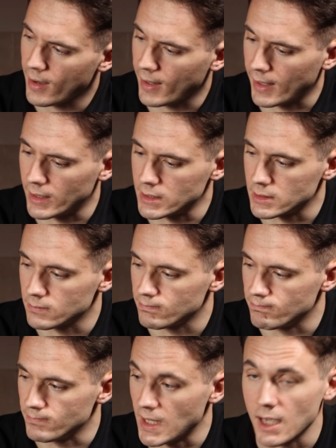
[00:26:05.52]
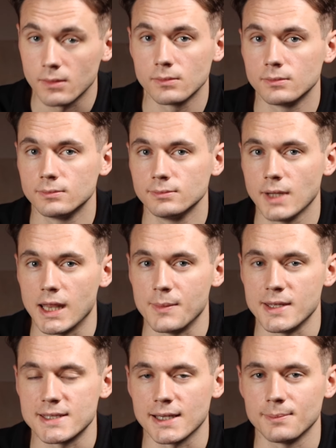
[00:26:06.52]
And yeah, in the
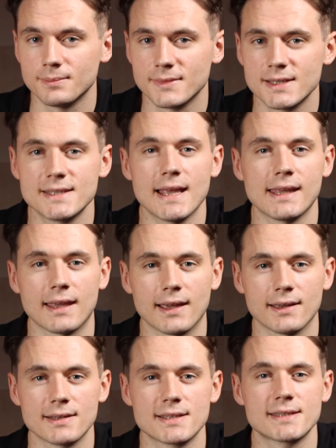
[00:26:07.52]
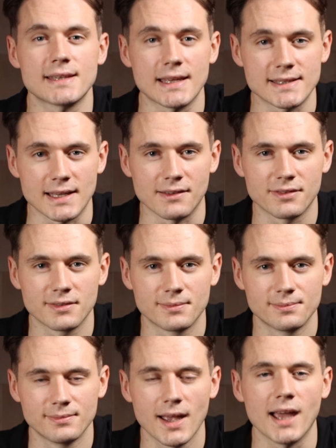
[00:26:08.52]
meantime, take care, stay safe,
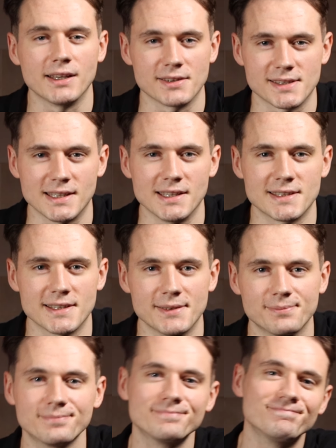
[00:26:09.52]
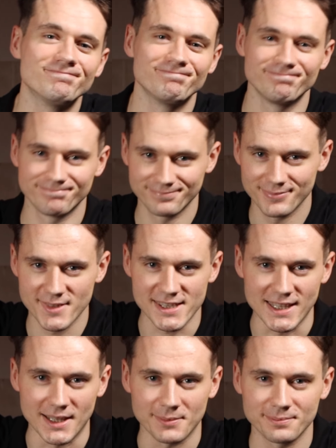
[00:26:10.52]
and I'll see you soon.
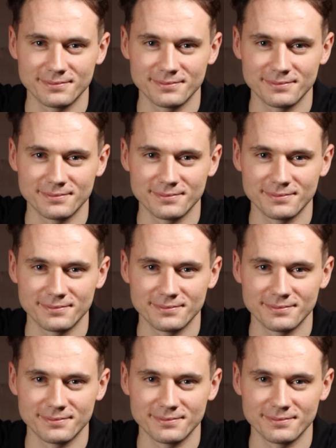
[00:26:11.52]
See ya.